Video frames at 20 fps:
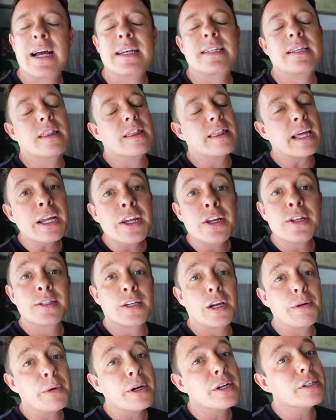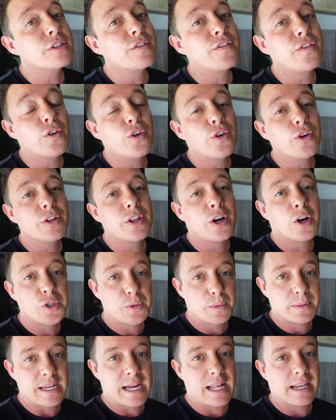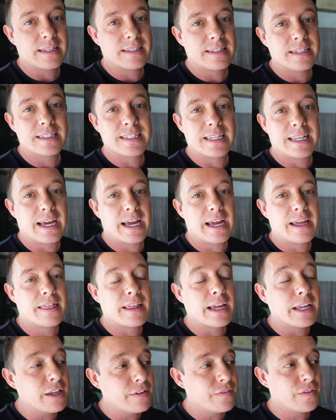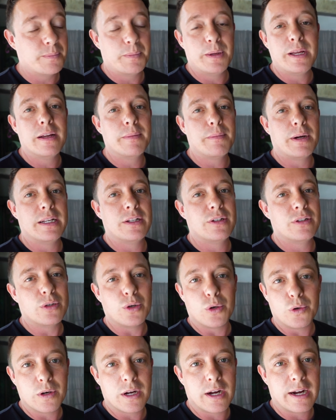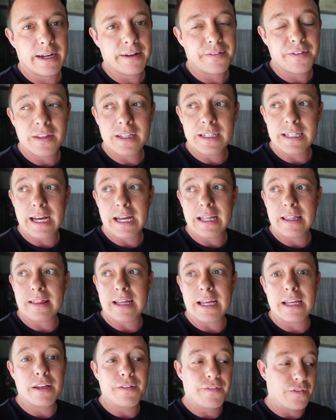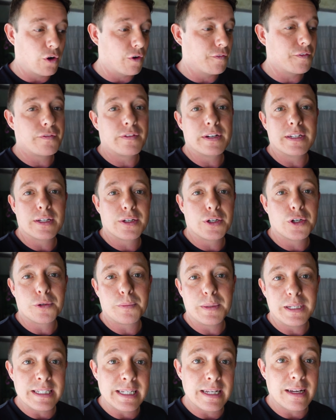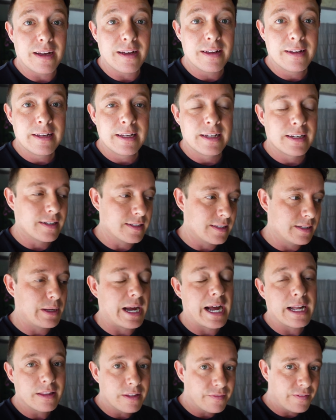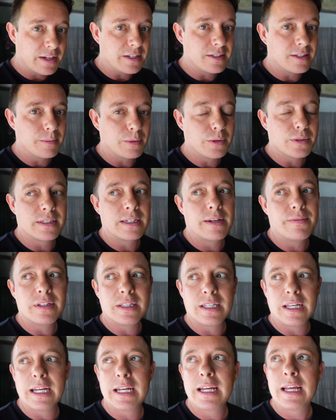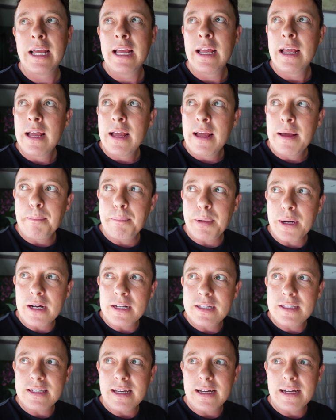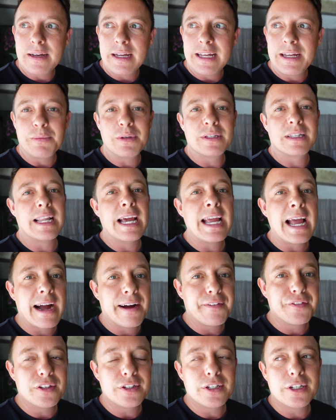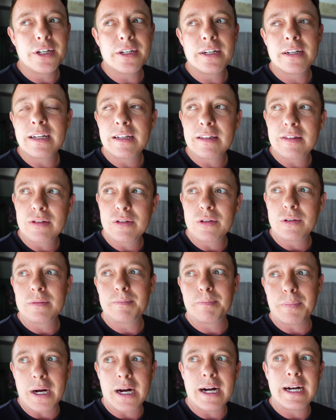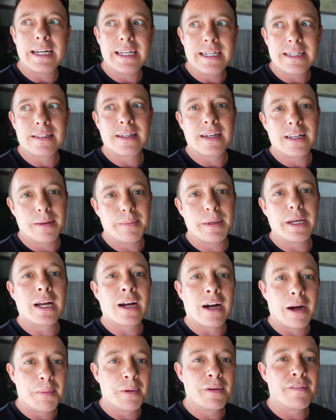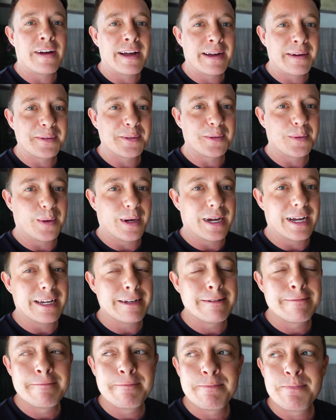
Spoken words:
"Thank you so much for the hospitality today. Thank you for being my tour guide for the day. Thank you for offering to cook me dinner," because he had the vegetables and everything. But it was late afternoon, and I thought Pai is going to be a couple of hours away.